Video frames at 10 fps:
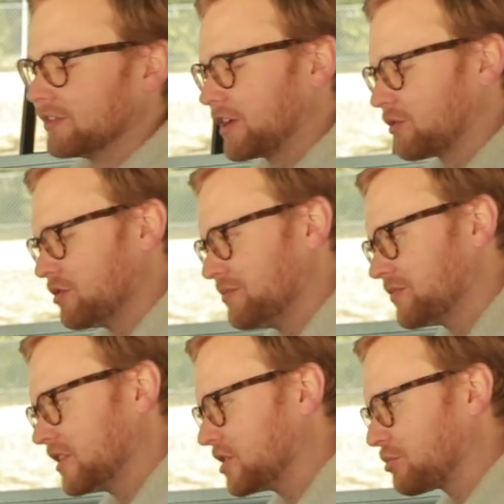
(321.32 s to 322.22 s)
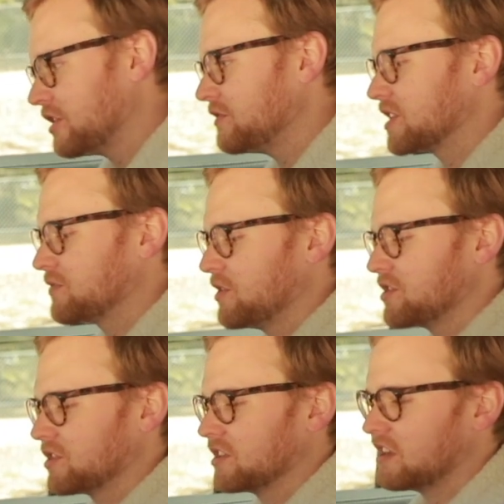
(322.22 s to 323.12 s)
legroom. In the previous
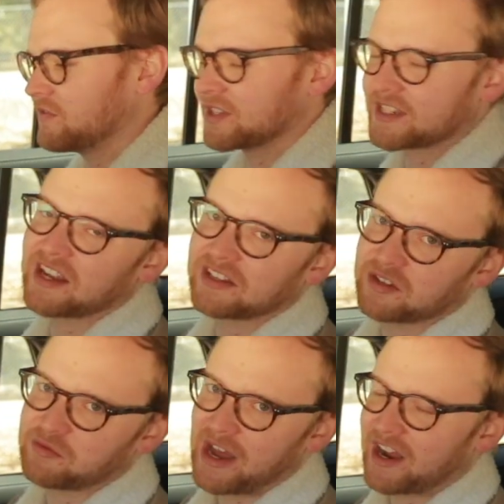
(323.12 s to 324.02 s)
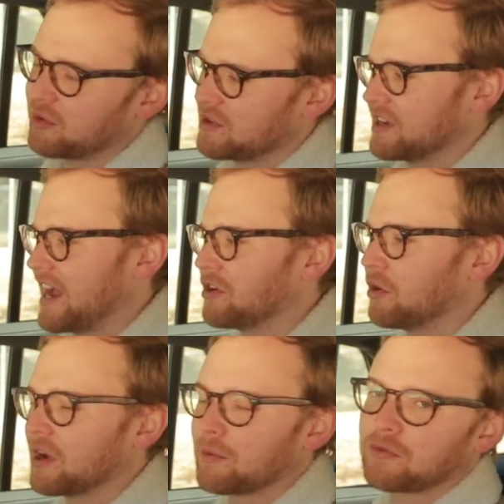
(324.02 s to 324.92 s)
version, if you sat in the back with an
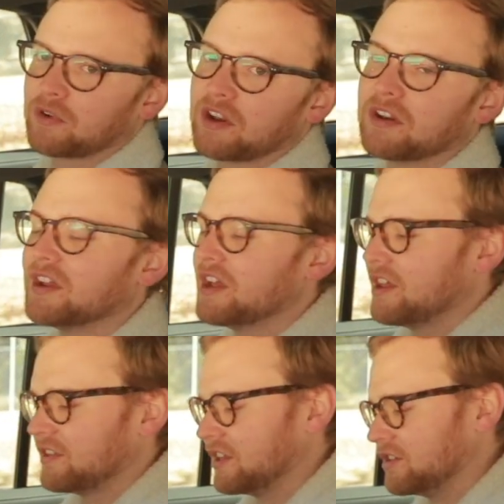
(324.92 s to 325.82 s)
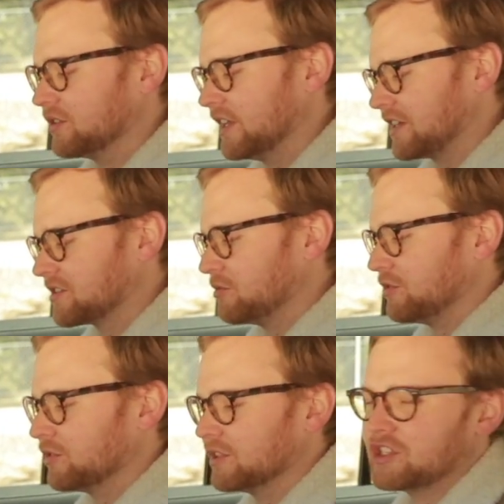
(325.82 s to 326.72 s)
adult up front, then your legs would be
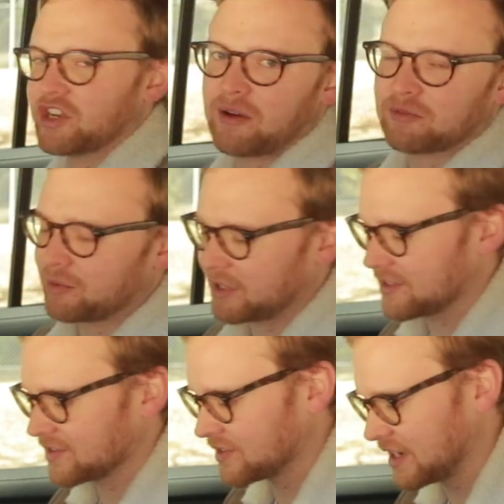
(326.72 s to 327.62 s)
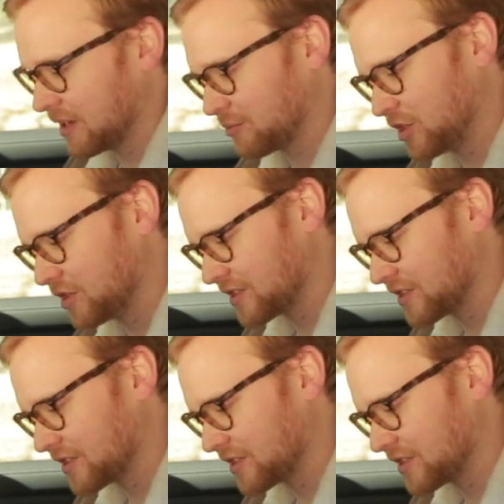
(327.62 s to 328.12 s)
really jammed up against the seat. But you can